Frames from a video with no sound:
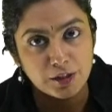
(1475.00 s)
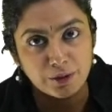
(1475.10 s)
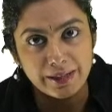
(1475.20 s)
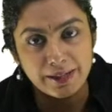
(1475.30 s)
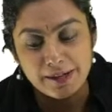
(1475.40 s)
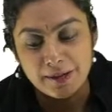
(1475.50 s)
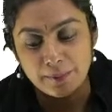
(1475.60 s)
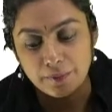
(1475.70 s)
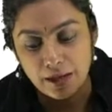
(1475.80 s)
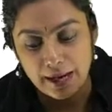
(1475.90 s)
okay,
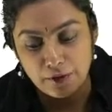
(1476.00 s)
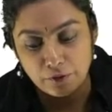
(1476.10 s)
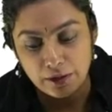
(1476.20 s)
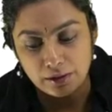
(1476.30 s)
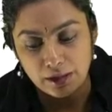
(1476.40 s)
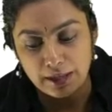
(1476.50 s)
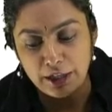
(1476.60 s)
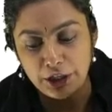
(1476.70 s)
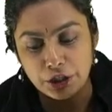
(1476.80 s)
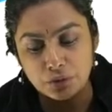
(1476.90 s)
and with
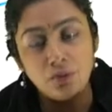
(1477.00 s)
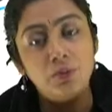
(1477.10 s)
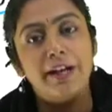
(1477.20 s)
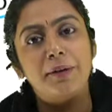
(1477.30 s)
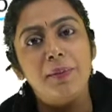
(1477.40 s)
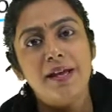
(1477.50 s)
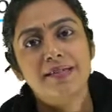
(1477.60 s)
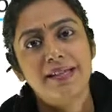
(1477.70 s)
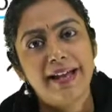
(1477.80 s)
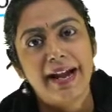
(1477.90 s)
into it
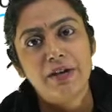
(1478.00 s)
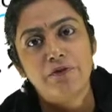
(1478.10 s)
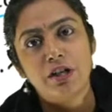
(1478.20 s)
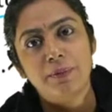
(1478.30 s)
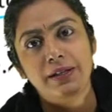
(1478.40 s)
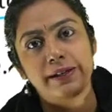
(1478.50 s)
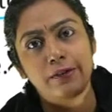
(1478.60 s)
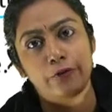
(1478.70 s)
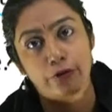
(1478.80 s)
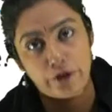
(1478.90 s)
makes an
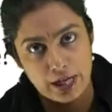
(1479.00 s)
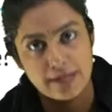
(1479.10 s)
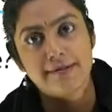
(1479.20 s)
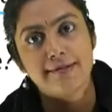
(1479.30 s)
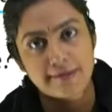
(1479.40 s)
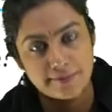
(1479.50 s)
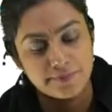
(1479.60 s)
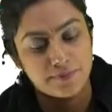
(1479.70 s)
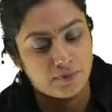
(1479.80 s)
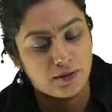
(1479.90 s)
adverbial phrase,
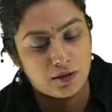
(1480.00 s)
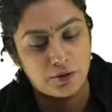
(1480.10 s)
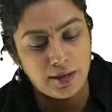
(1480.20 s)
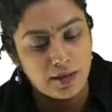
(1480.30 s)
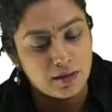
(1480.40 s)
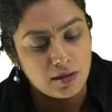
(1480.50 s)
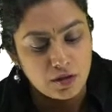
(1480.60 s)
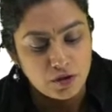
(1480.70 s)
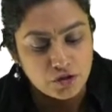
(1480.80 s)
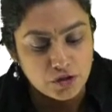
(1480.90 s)
okay.
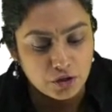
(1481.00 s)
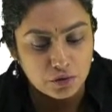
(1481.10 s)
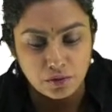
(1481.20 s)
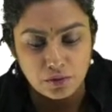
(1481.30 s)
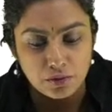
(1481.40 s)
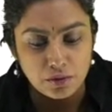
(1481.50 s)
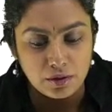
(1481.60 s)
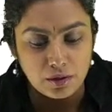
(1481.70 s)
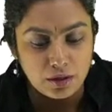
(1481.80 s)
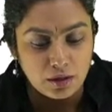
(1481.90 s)
So,
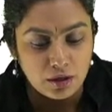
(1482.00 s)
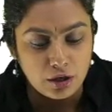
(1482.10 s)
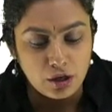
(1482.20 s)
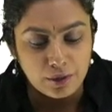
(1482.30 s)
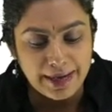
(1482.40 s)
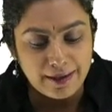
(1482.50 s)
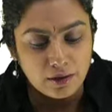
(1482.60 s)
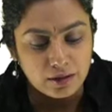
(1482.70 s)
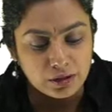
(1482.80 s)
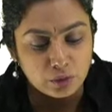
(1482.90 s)
look at
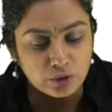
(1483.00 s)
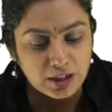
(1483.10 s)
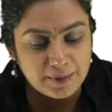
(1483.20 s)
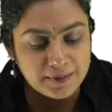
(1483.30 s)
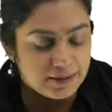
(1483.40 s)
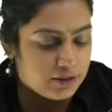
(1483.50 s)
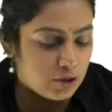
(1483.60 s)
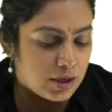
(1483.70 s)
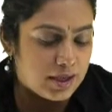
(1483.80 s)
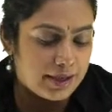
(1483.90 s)
the verbs
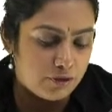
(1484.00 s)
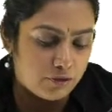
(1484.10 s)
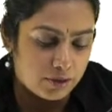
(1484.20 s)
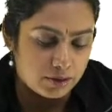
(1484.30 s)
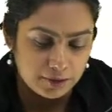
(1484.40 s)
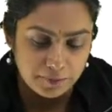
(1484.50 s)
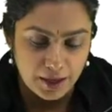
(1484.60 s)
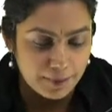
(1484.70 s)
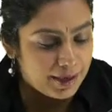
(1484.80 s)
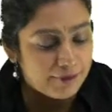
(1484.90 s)
you are left with.
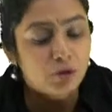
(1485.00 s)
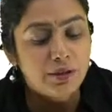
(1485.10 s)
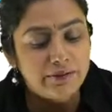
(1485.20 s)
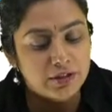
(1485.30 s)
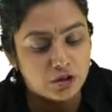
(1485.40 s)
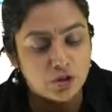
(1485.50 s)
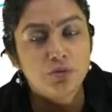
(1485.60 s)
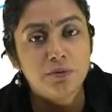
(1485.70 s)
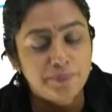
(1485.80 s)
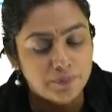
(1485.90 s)
I'm left only with
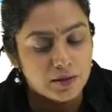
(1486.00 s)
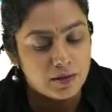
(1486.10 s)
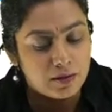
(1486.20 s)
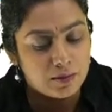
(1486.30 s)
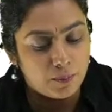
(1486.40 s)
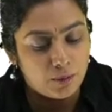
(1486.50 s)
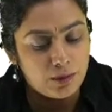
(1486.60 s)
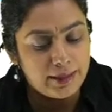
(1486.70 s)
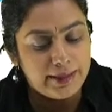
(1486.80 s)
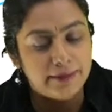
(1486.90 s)
two,
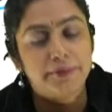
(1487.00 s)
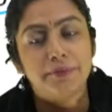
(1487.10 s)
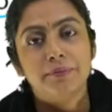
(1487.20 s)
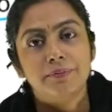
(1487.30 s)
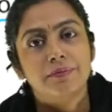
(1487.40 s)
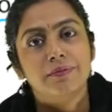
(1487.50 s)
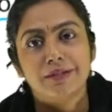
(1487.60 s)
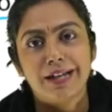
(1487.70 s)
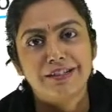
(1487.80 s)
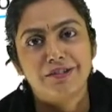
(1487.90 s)
bullied,
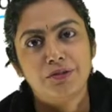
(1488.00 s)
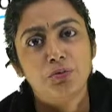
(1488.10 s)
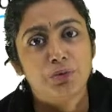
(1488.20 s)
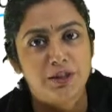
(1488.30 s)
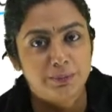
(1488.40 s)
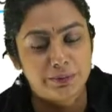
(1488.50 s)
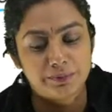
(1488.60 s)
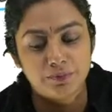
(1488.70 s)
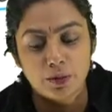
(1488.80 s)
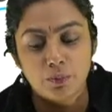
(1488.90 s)
that's the verb,
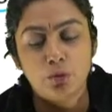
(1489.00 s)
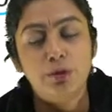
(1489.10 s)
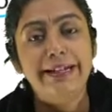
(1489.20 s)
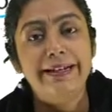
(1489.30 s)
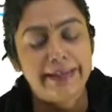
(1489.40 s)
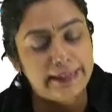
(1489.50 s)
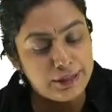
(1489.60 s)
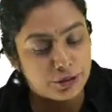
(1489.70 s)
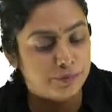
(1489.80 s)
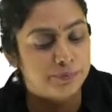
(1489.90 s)
bullied
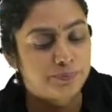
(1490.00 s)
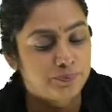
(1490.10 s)
into.